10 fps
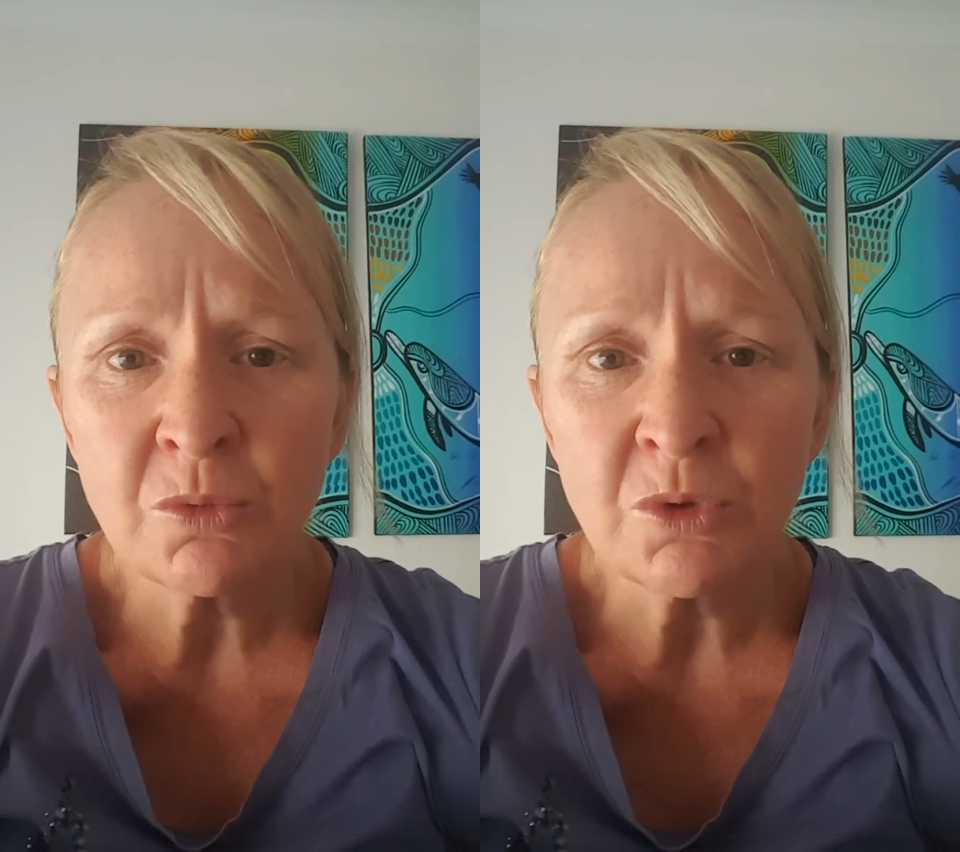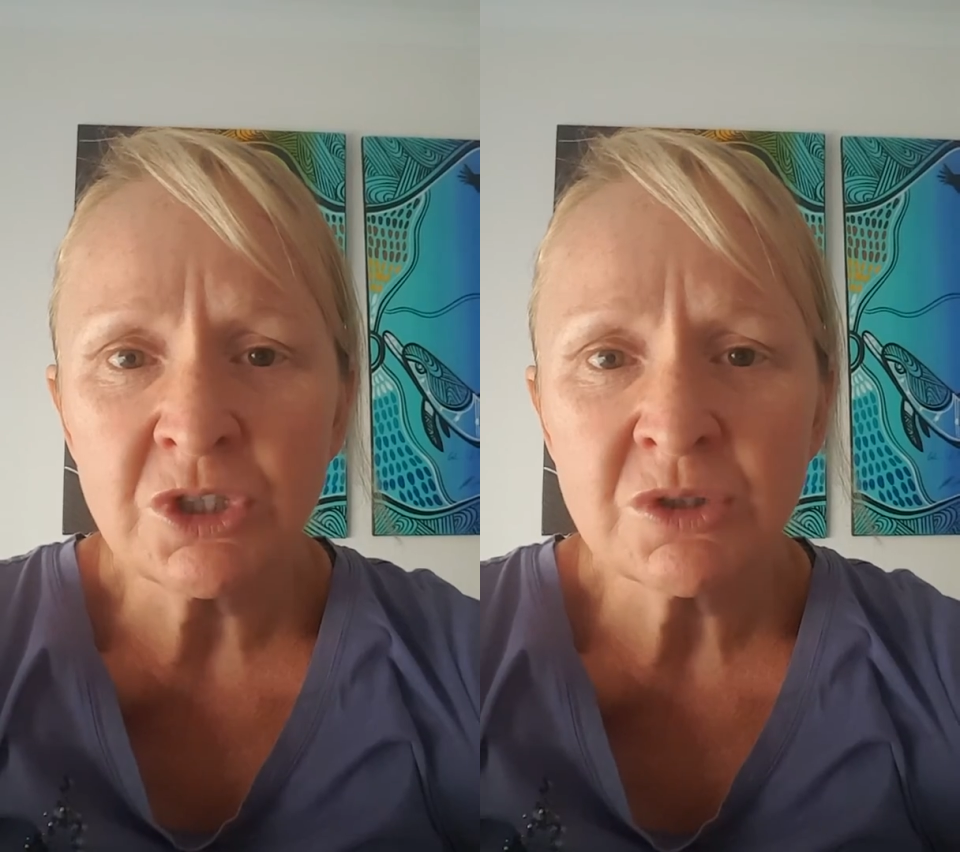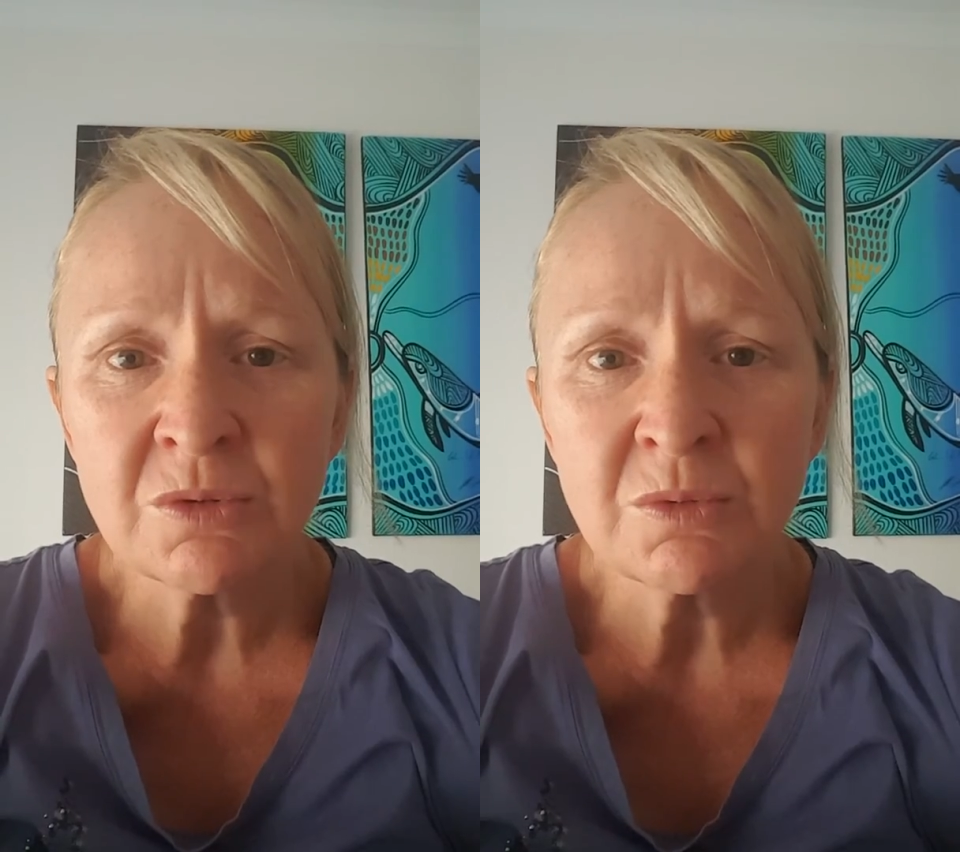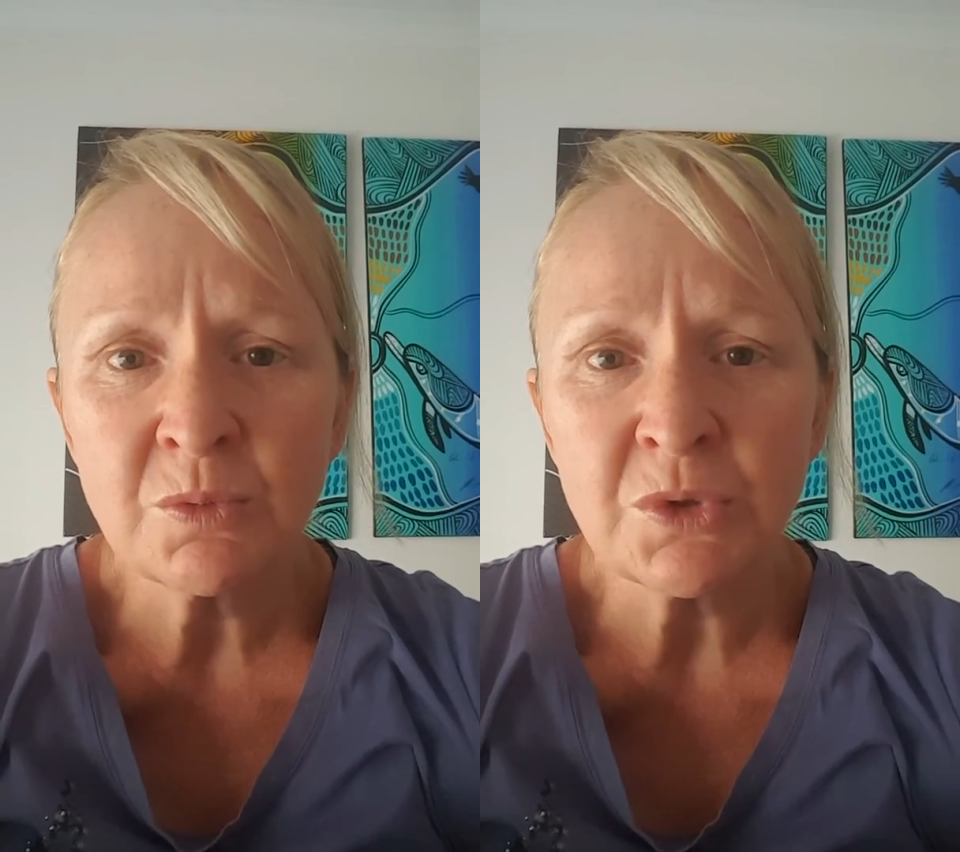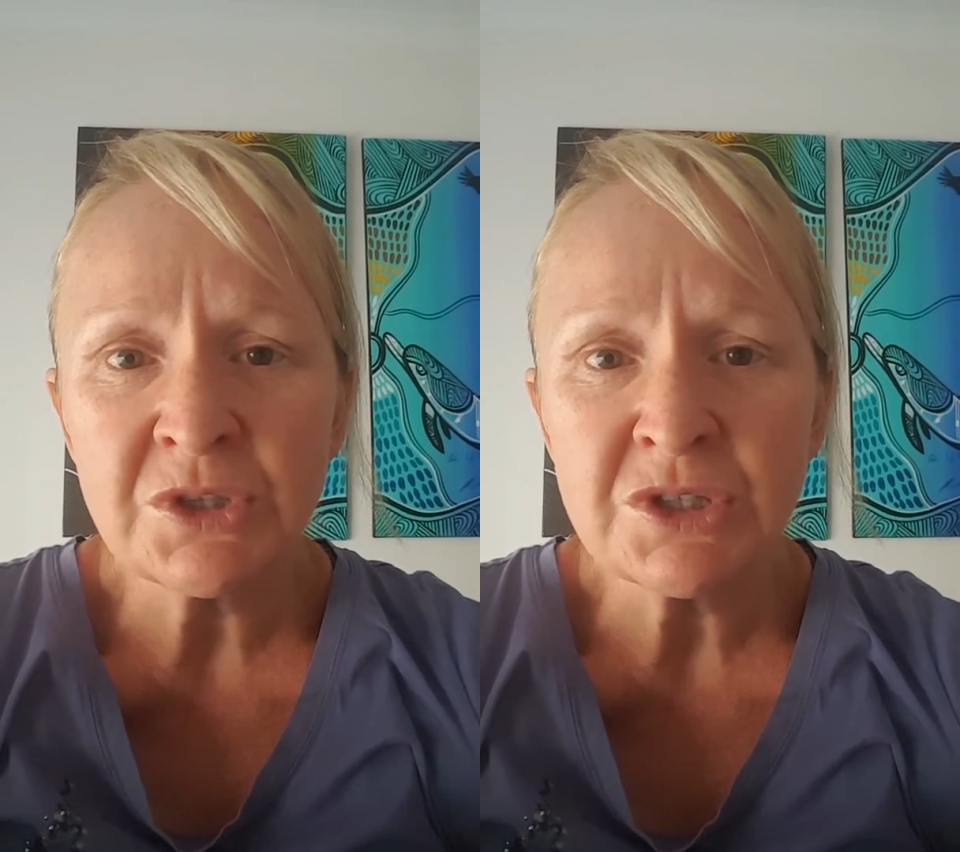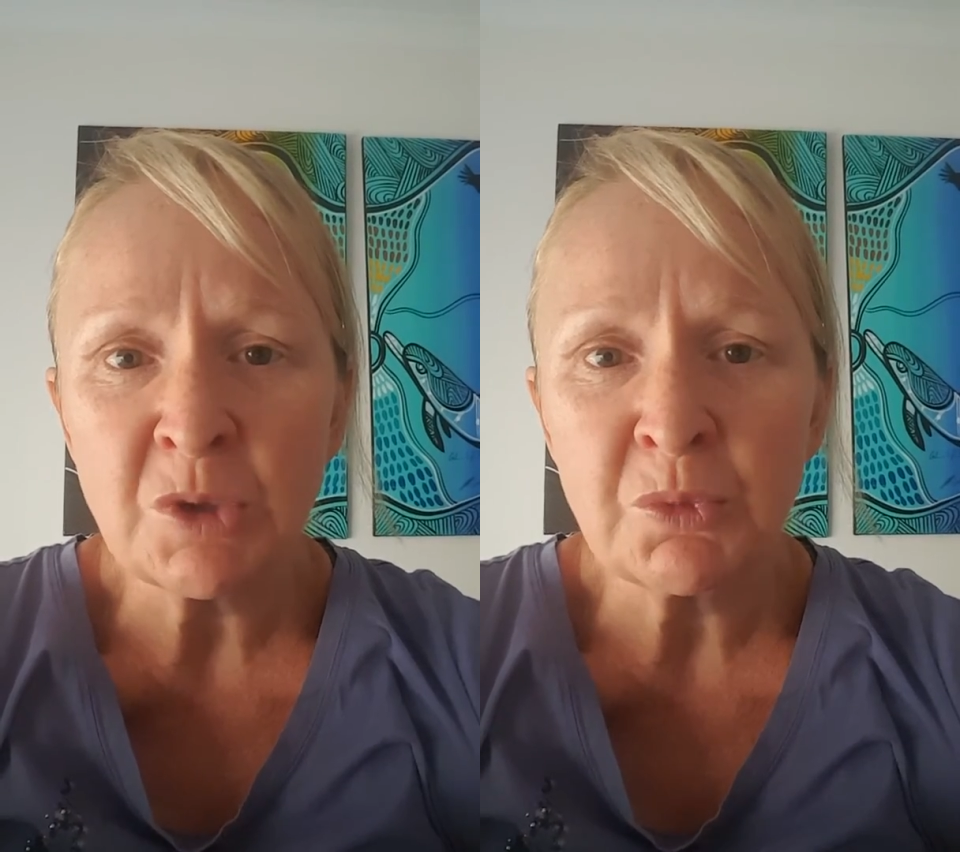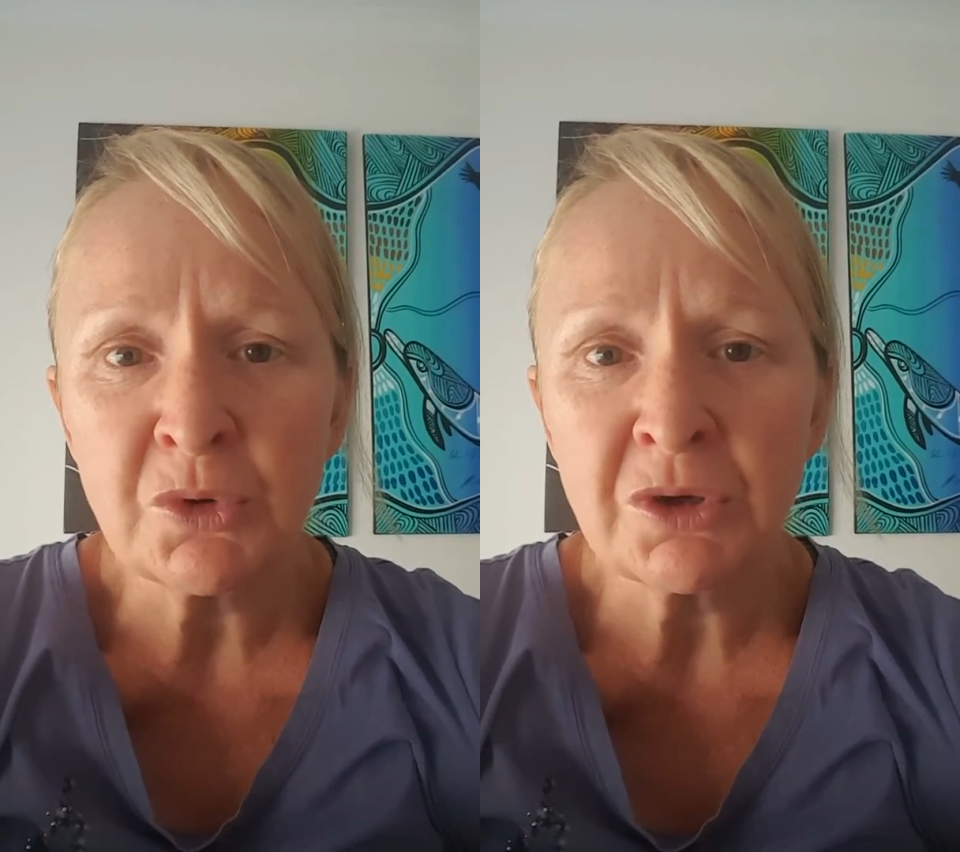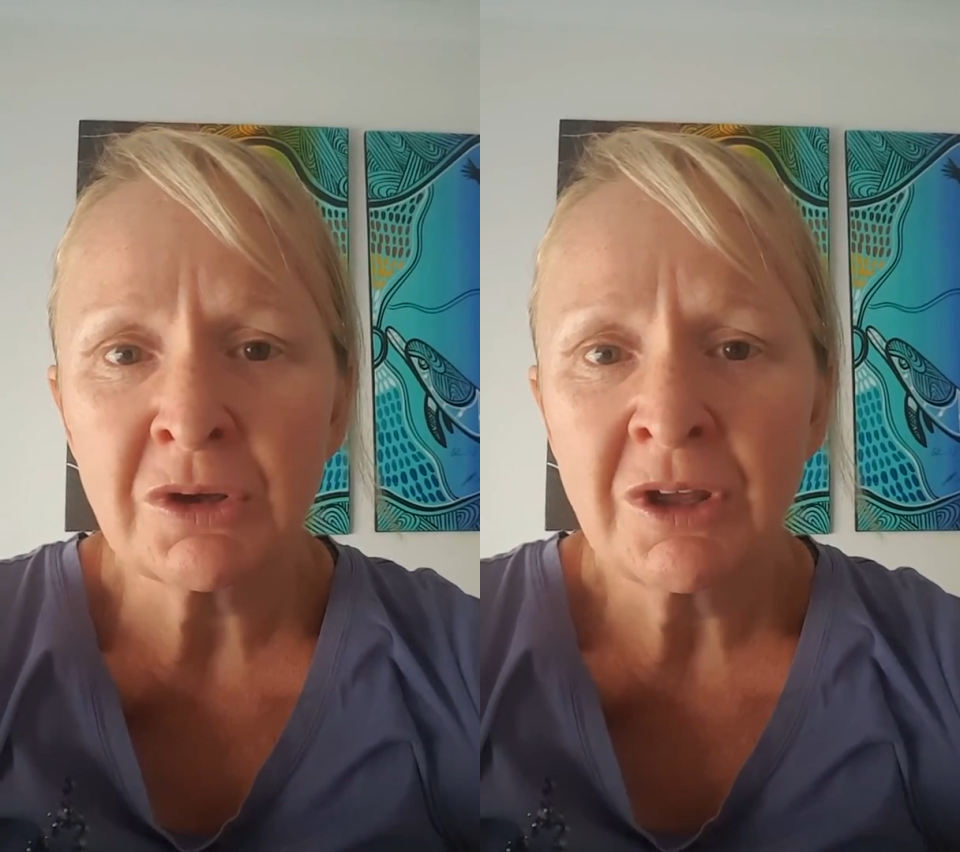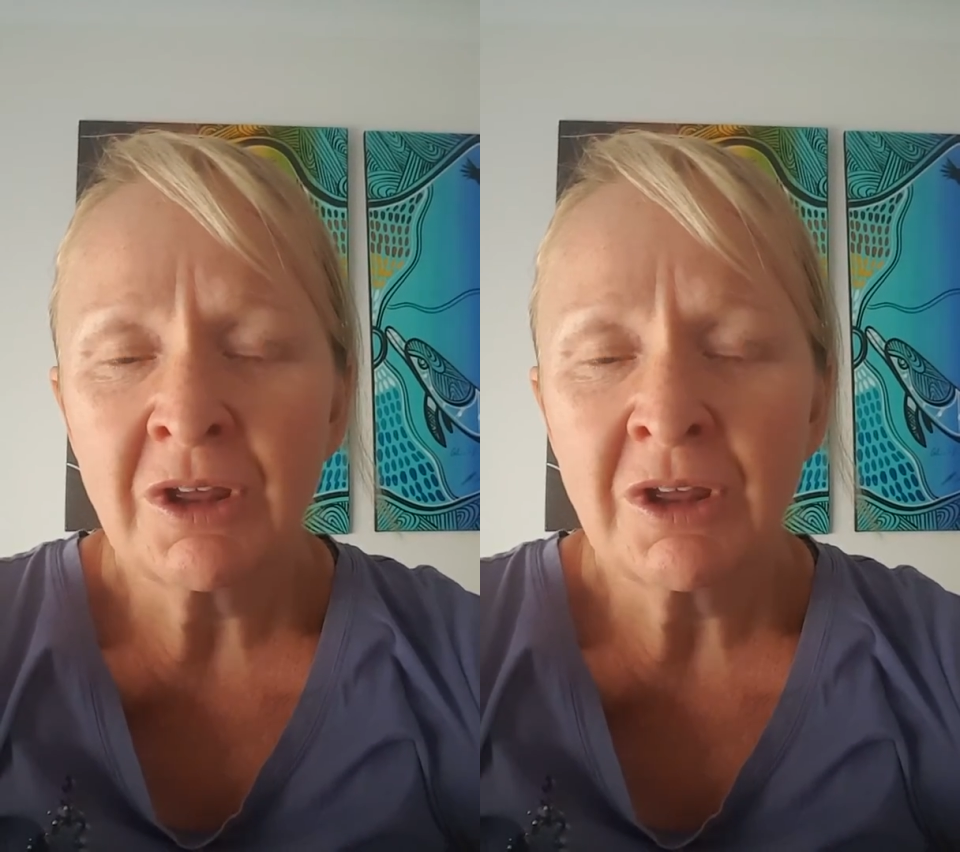which was a book